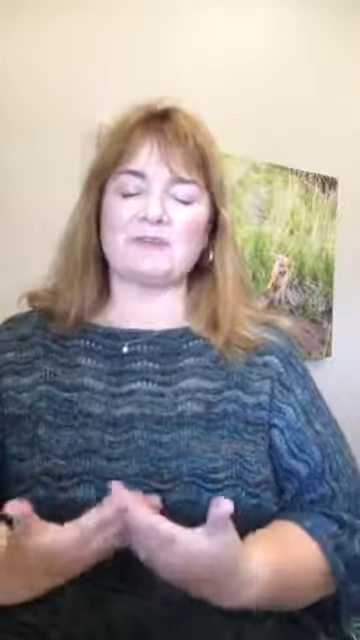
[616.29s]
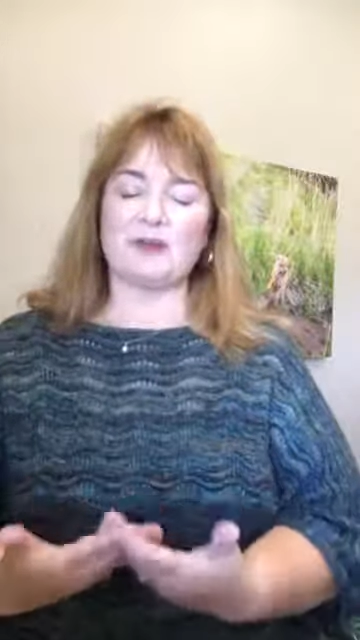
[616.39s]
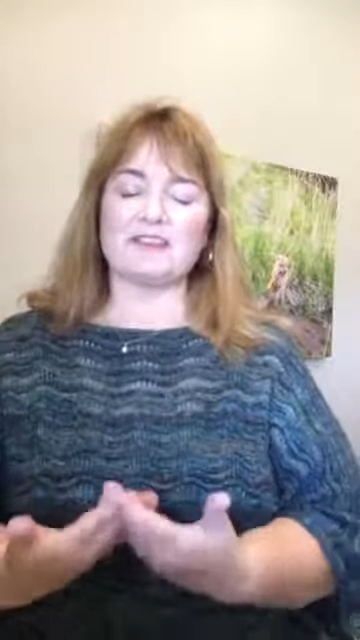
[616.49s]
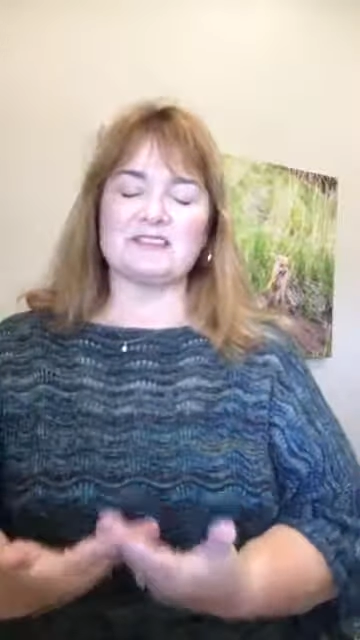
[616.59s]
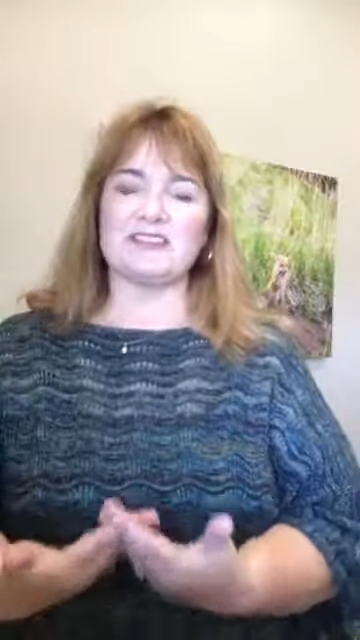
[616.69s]

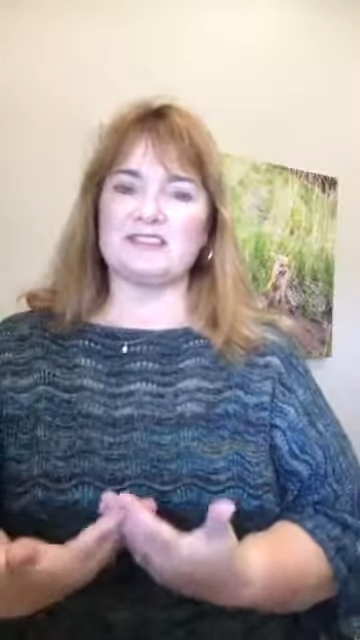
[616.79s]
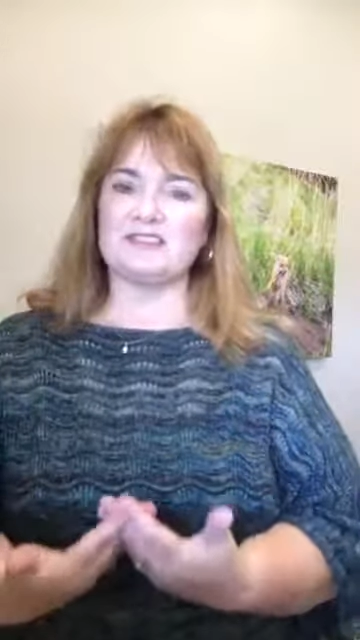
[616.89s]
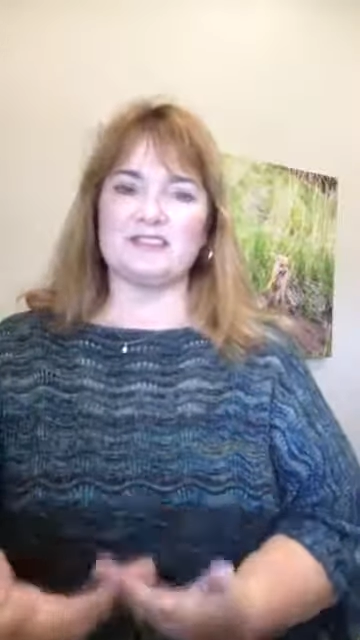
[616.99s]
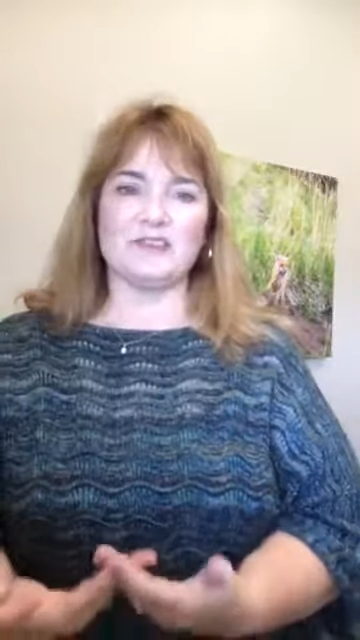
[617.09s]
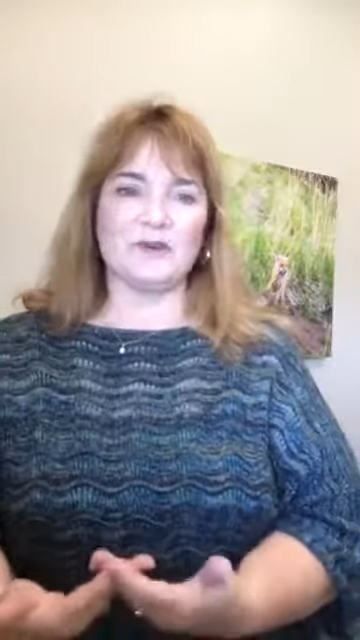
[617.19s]
brought
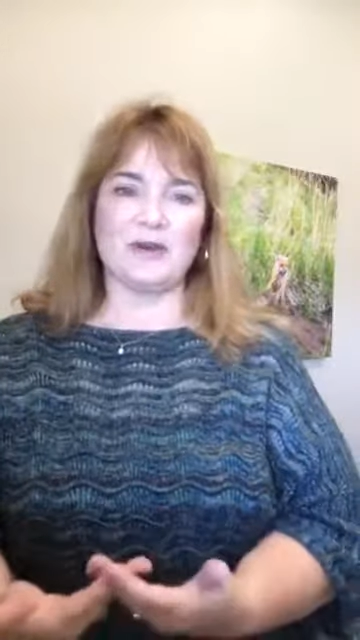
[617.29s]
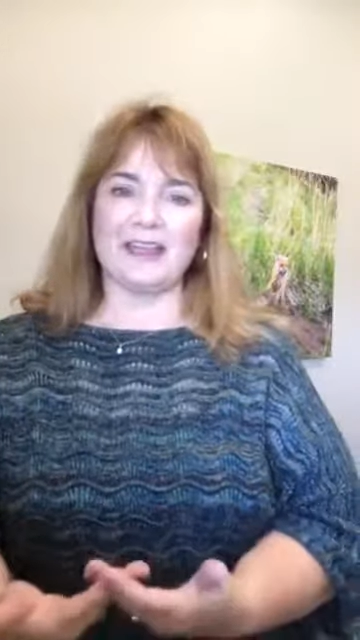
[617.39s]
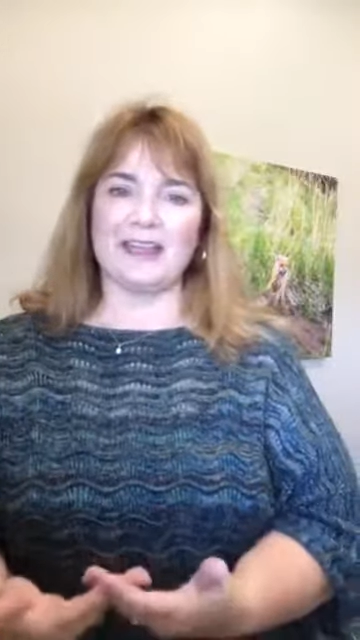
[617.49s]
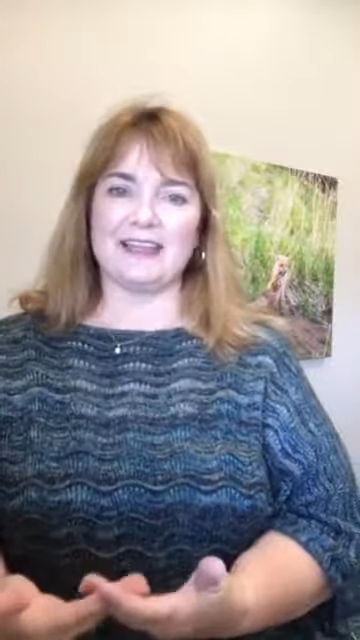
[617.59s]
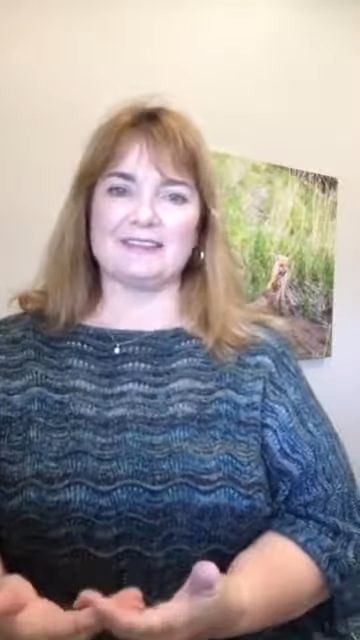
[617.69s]
such
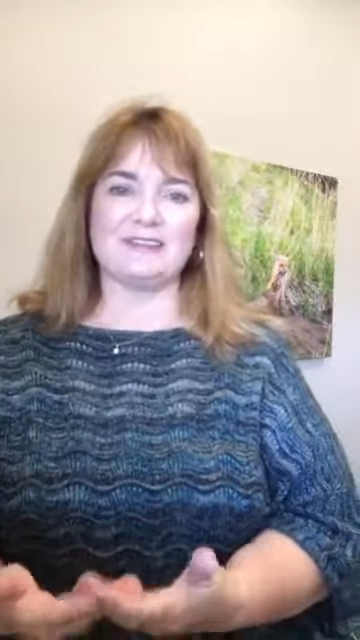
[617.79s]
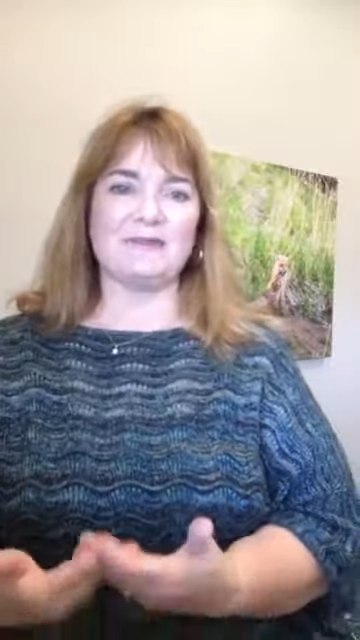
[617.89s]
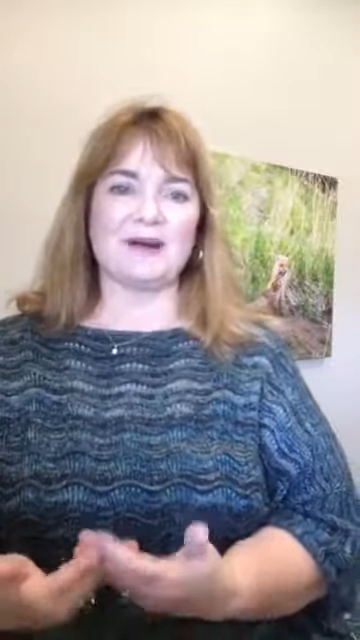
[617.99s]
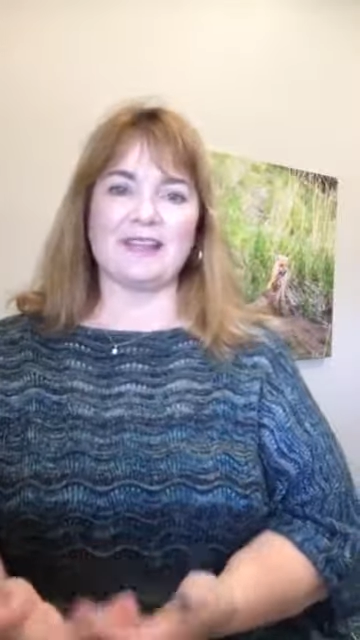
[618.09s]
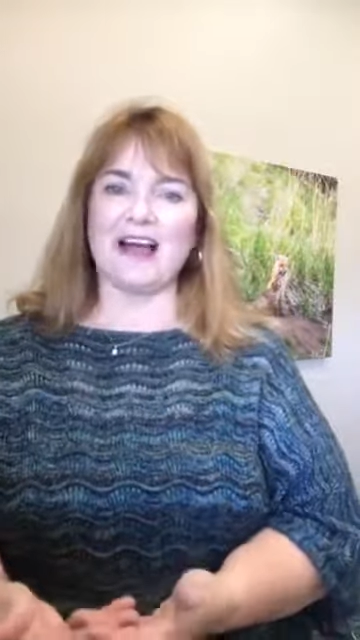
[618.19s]
joy
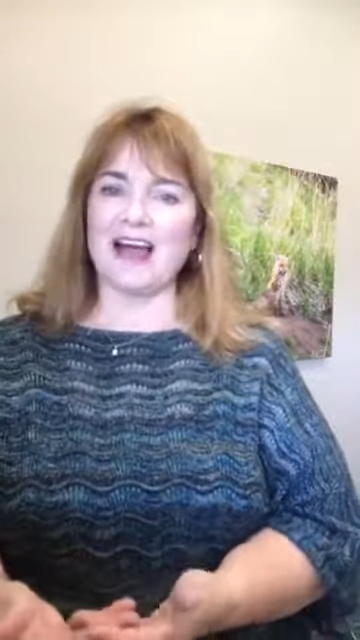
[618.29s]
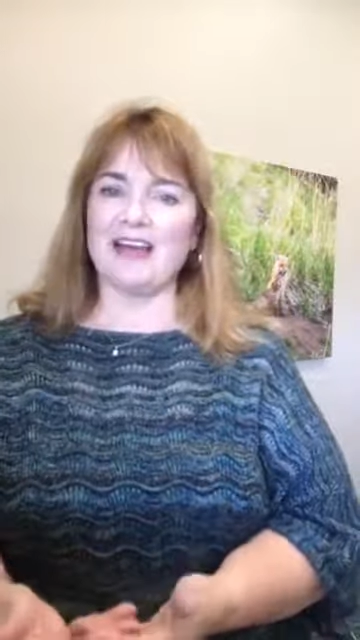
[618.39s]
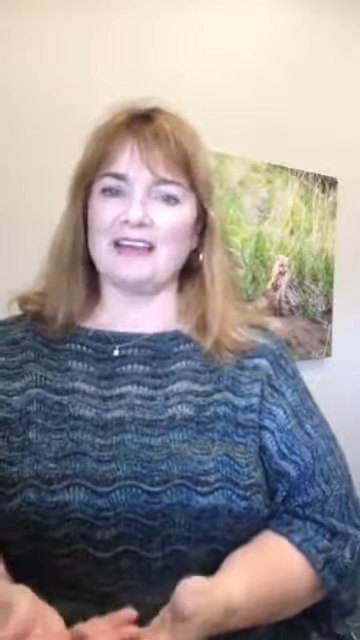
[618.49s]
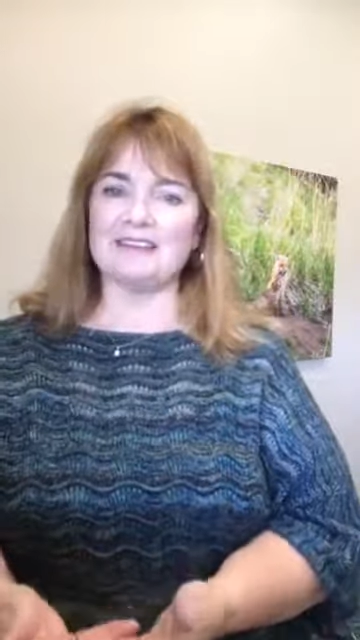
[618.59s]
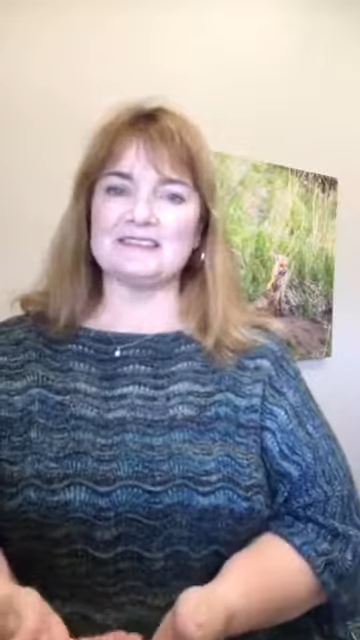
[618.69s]
to our
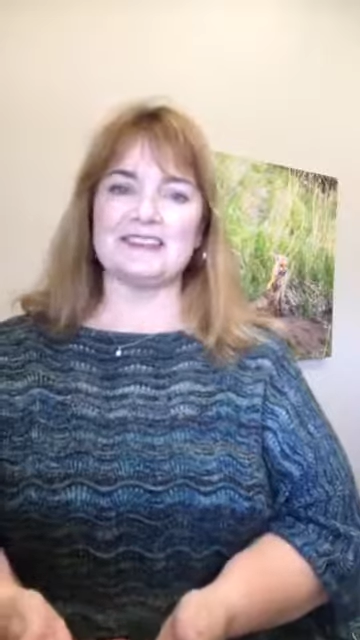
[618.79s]
lives.